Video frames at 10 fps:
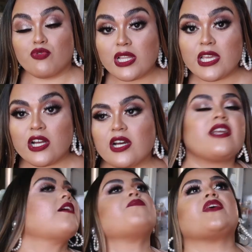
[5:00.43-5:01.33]
really
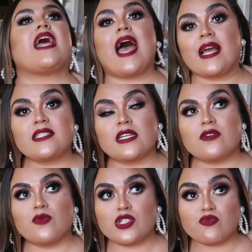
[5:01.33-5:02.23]
good the
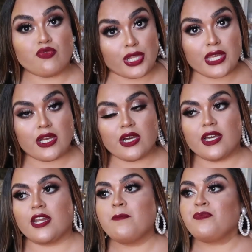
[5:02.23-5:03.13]
acting was really
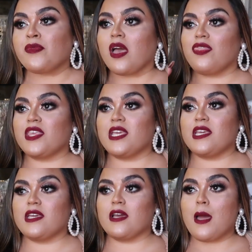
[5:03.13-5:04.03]
good
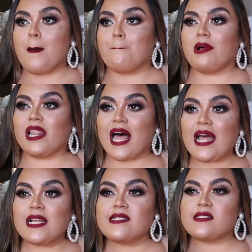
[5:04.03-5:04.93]
the
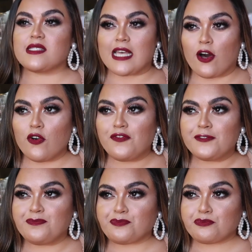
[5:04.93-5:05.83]
plot itself
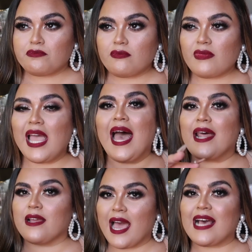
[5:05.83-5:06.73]

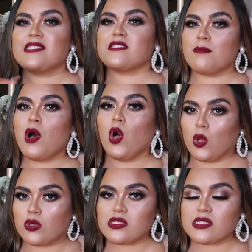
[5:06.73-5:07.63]
had had some
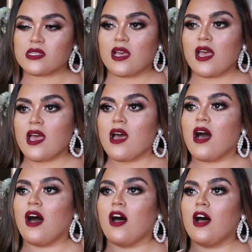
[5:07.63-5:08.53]
holes
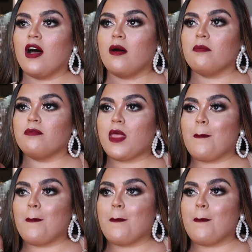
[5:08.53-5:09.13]
um